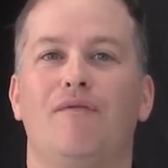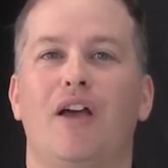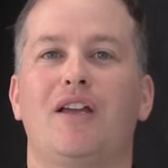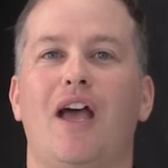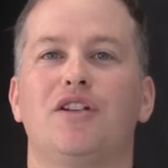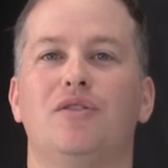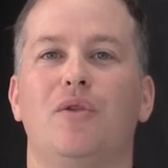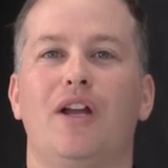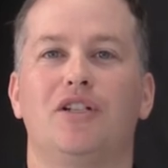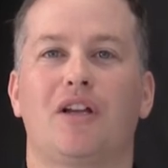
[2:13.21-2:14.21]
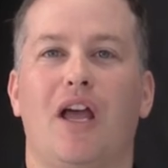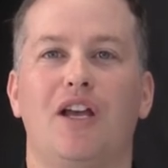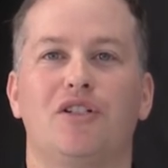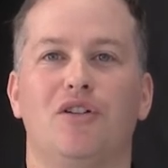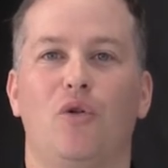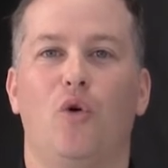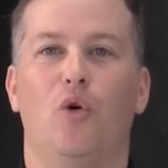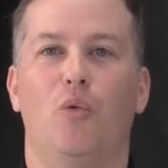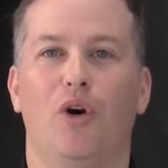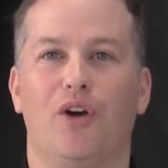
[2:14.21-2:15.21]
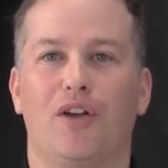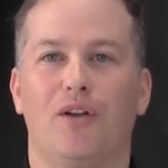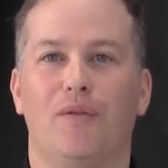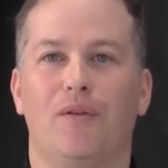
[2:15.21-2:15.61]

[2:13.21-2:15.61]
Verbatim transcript: vocational education or work.